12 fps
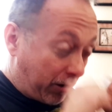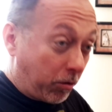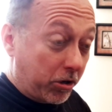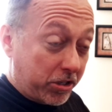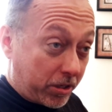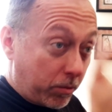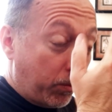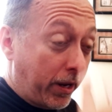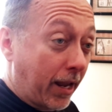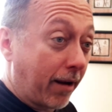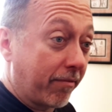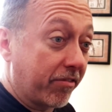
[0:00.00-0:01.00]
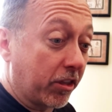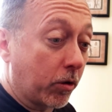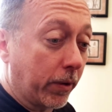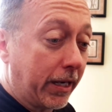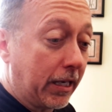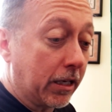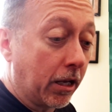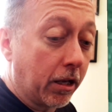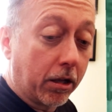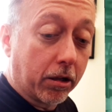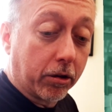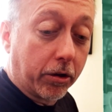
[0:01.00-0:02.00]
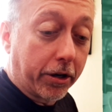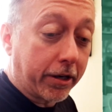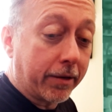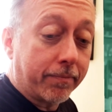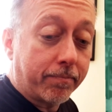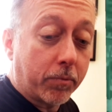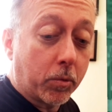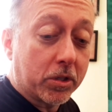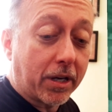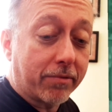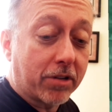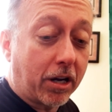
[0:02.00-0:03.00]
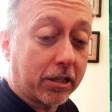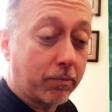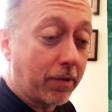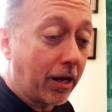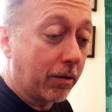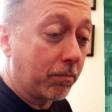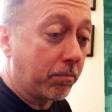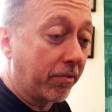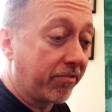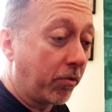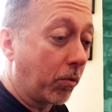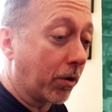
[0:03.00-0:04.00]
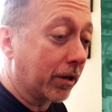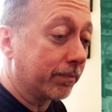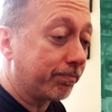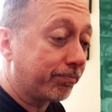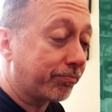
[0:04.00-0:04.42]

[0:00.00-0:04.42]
of course we have the green look, which I've talked about before,